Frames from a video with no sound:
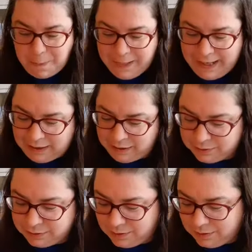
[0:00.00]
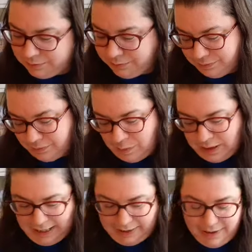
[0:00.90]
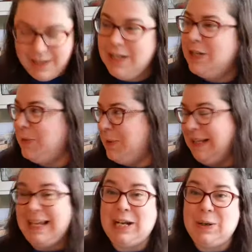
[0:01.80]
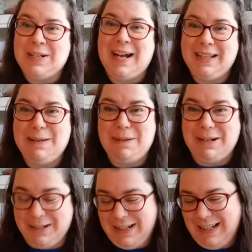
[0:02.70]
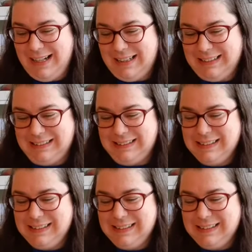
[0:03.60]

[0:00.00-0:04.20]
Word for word: Yeah. We like, we like Echo Dot a lot better.